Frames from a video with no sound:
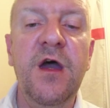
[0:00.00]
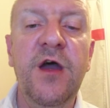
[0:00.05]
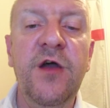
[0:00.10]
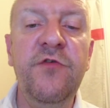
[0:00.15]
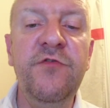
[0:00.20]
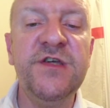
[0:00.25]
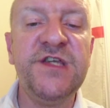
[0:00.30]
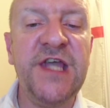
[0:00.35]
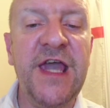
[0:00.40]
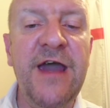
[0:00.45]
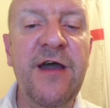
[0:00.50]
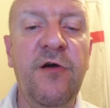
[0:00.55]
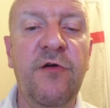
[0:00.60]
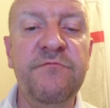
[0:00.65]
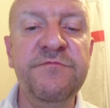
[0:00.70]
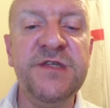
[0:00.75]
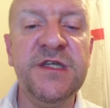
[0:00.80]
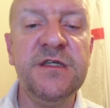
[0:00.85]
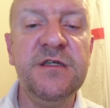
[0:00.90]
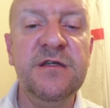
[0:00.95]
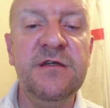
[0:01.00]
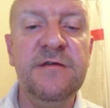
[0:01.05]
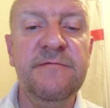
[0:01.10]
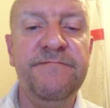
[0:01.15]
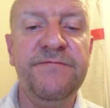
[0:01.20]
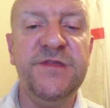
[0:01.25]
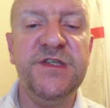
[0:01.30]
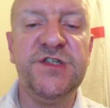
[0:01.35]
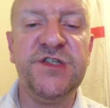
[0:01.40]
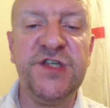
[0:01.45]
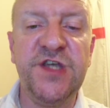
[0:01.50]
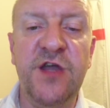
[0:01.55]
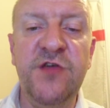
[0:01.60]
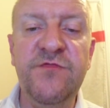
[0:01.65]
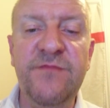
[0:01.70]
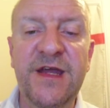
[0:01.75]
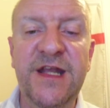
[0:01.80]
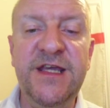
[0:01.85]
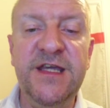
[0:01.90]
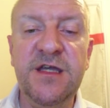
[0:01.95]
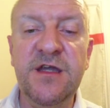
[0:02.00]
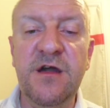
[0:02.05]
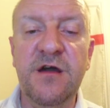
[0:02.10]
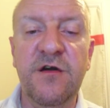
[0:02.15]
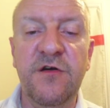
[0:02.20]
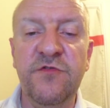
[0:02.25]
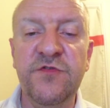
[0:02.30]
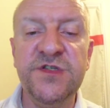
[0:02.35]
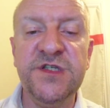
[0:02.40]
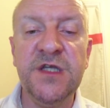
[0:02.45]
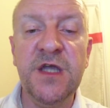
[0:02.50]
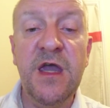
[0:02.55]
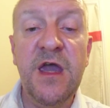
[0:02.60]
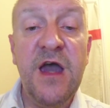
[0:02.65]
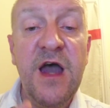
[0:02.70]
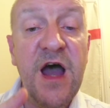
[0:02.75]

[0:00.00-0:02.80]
who has helped so many girls,